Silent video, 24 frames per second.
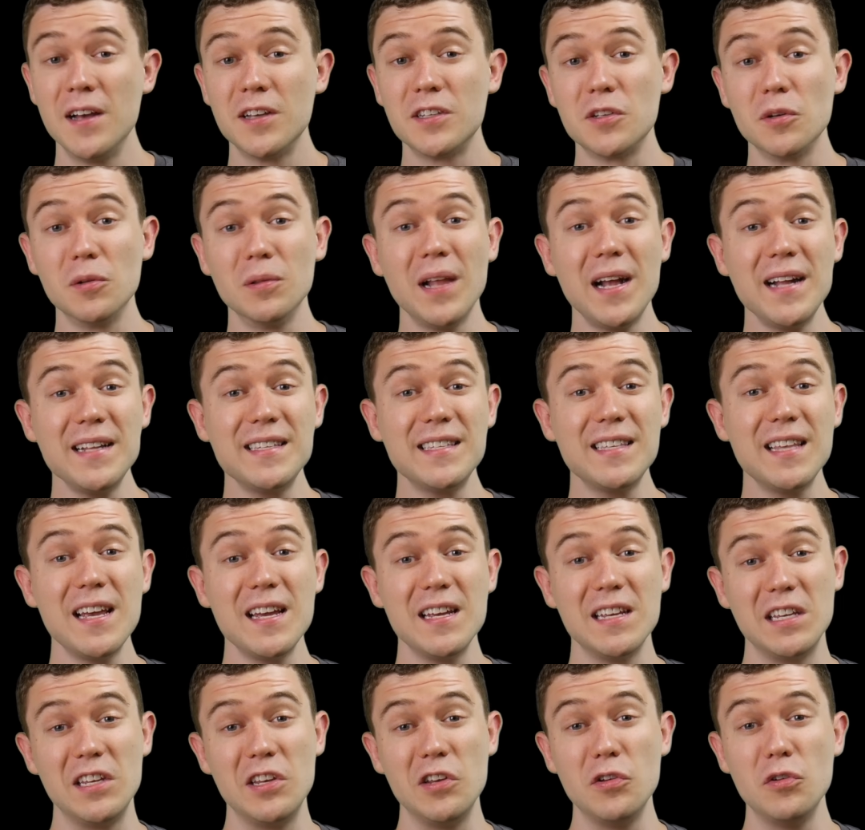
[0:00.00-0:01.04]
so let's
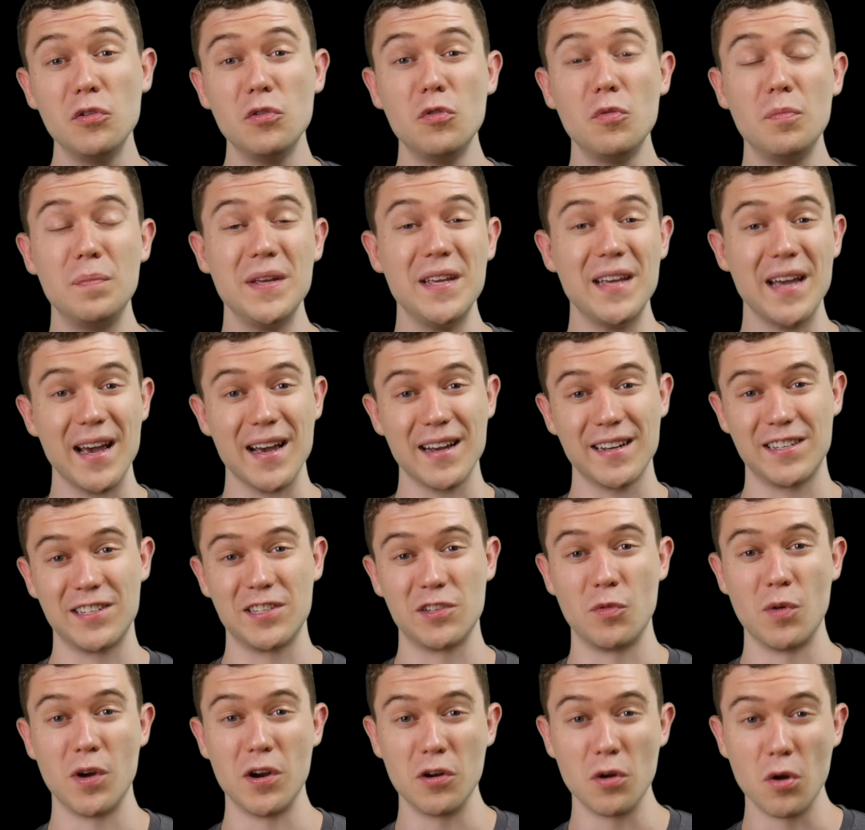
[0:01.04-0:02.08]
let u be x
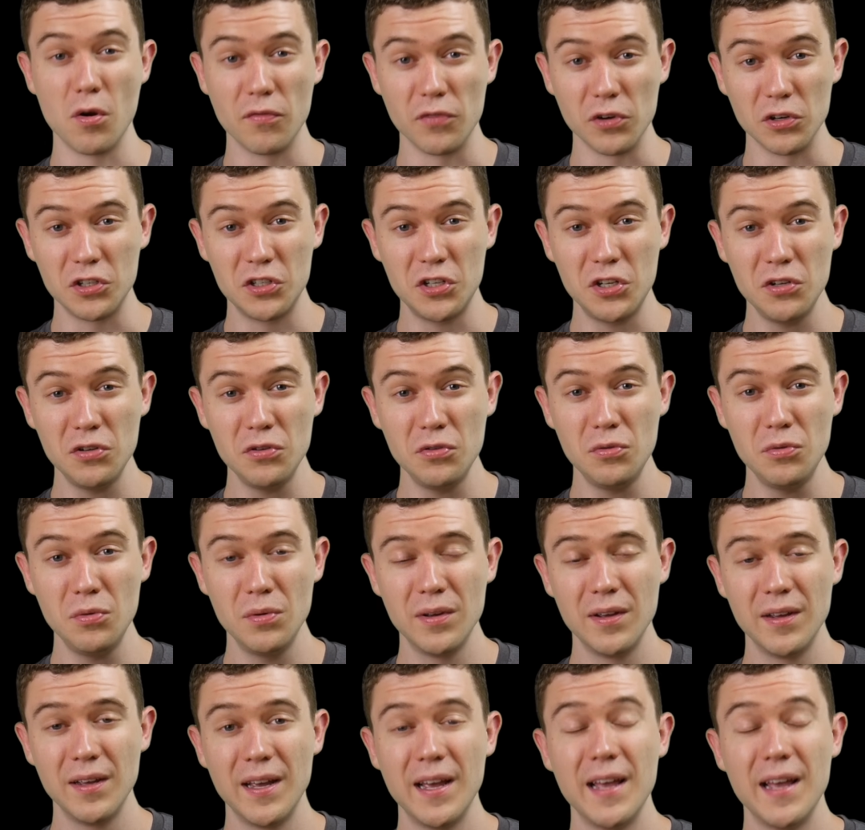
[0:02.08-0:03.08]
squared over 2.